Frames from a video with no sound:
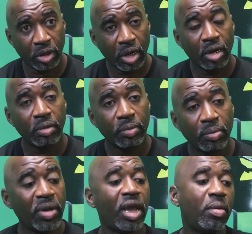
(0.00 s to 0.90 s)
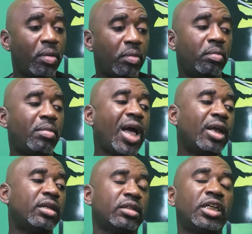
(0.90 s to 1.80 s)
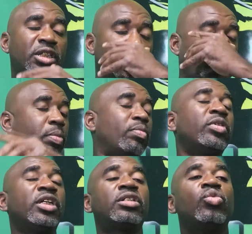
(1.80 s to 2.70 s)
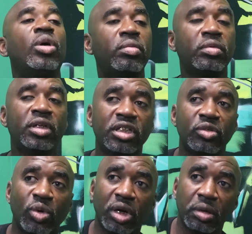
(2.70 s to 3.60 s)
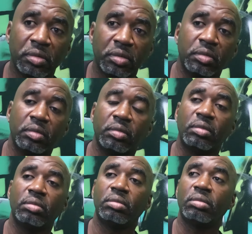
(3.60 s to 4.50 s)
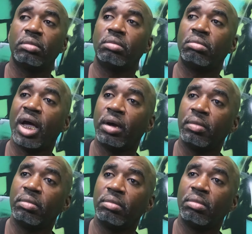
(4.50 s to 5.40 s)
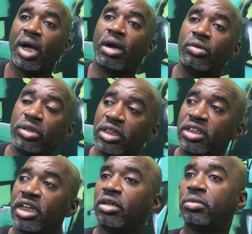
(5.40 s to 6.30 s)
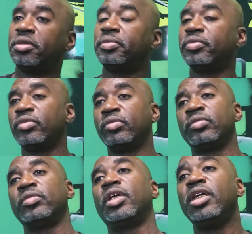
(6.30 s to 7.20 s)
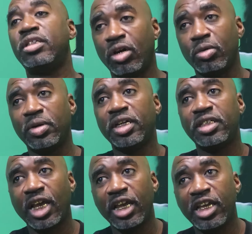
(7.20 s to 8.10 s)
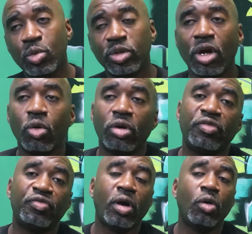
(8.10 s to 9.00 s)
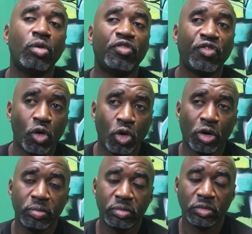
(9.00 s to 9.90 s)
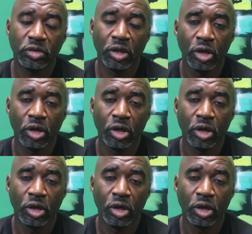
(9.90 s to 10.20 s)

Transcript: Texas, man. My, this is what this is what this is what my my OG tell me. He told me he say he was on a on a farm